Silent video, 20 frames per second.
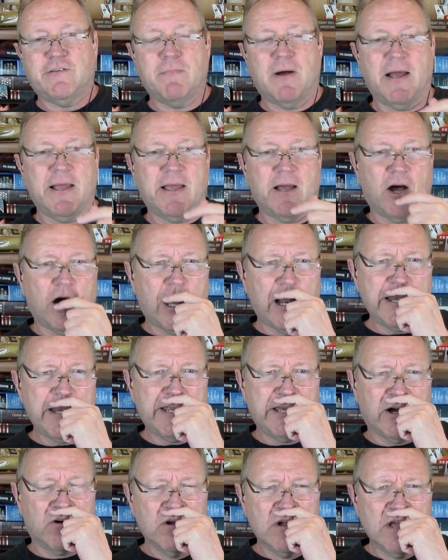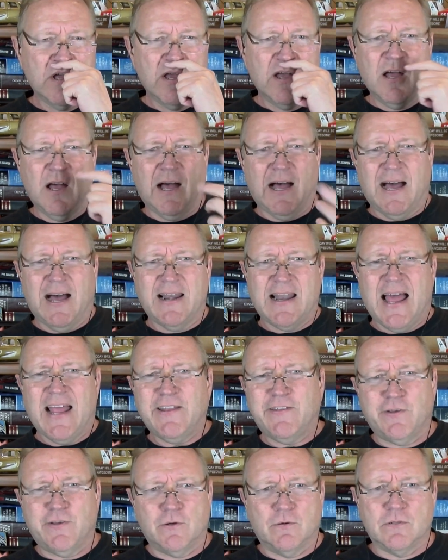to my audio on
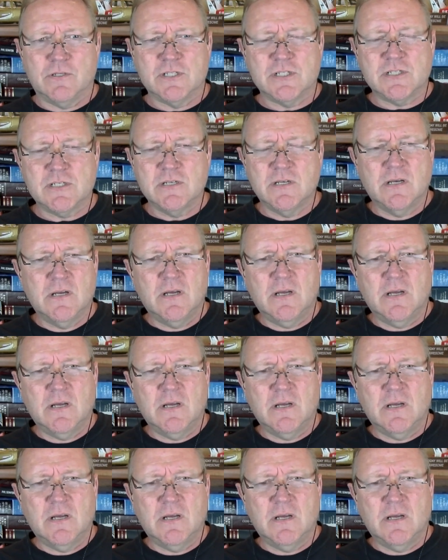iTunes.